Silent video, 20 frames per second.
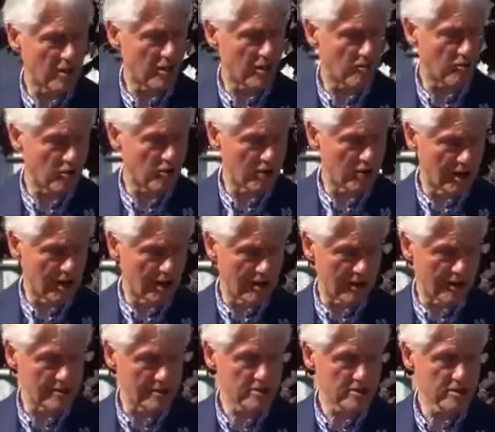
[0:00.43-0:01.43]
or rural
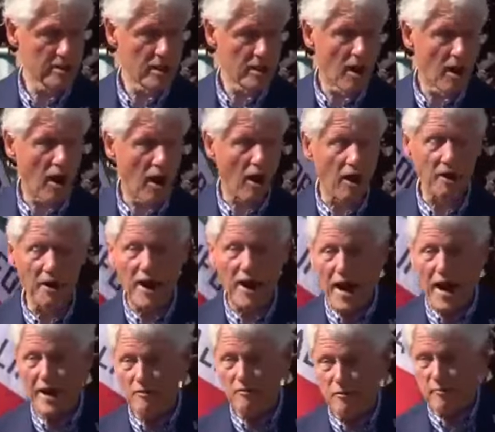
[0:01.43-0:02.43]
areas or
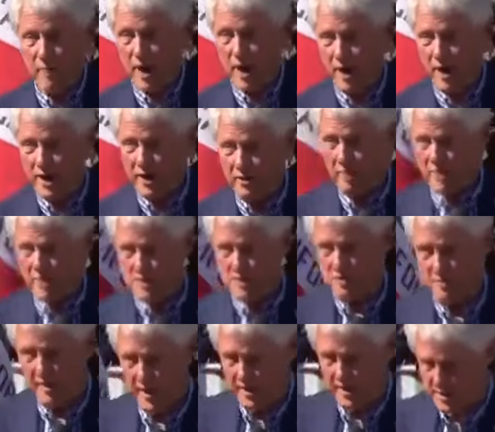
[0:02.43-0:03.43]
Native American
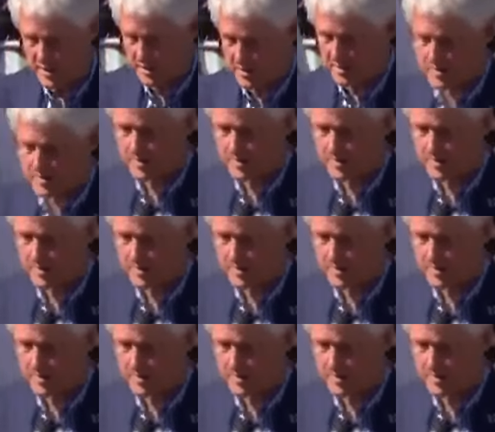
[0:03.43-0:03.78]
reservations.